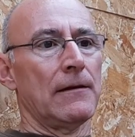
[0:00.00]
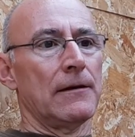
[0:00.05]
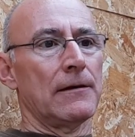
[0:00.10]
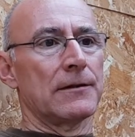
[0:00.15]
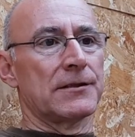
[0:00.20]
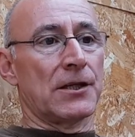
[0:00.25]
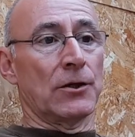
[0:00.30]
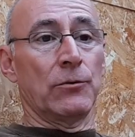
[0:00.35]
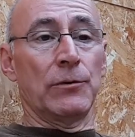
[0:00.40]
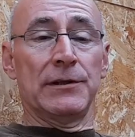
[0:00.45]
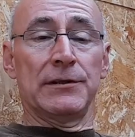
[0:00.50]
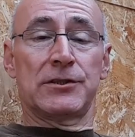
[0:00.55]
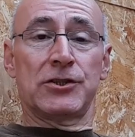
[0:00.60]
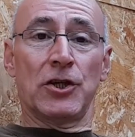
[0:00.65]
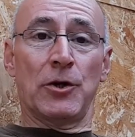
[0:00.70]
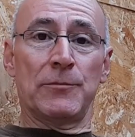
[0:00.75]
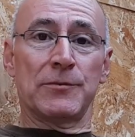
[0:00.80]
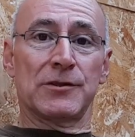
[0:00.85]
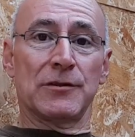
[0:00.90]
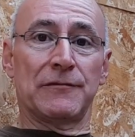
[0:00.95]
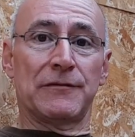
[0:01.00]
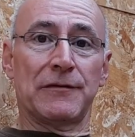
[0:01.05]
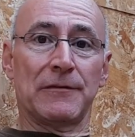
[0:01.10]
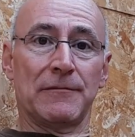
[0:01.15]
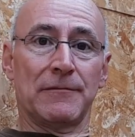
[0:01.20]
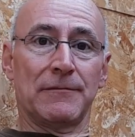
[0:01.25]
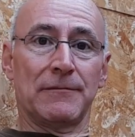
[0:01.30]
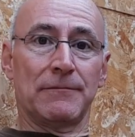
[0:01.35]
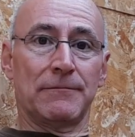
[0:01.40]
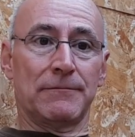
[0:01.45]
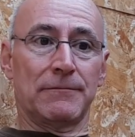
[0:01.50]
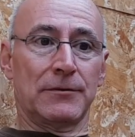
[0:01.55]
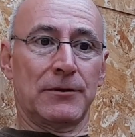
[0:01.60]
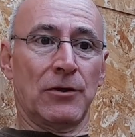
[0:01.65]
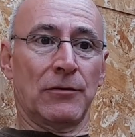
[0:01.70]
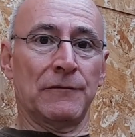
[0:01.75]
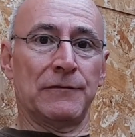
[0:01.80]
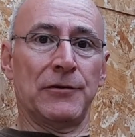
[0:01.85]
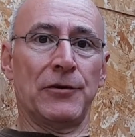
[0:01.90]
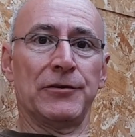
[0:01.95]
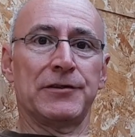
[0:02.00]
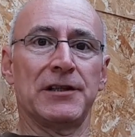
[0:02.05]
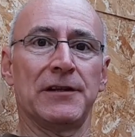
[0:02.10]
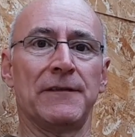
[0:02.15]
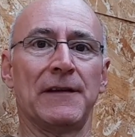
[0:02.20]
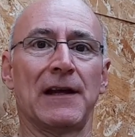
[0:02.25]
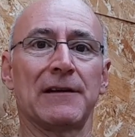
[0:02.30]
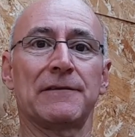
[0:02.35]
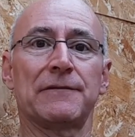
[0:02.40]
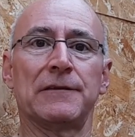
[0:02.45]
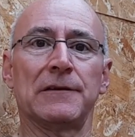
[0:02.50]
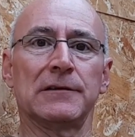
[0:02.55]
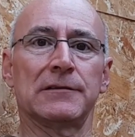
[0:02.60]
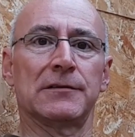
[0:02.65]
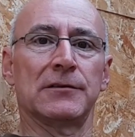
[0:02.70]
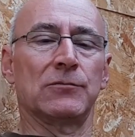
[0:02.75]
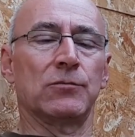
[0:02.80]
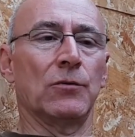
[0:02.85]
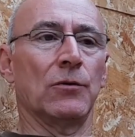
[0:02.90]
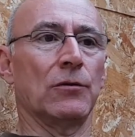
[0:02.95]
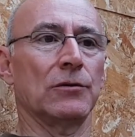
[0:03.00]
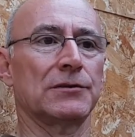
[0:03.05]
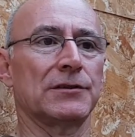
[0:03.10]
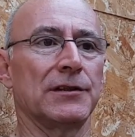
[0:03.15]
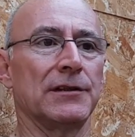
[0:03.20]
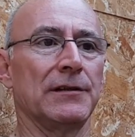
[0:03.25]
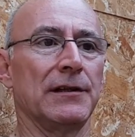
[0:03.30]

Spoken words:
So in terms of converting that filtered water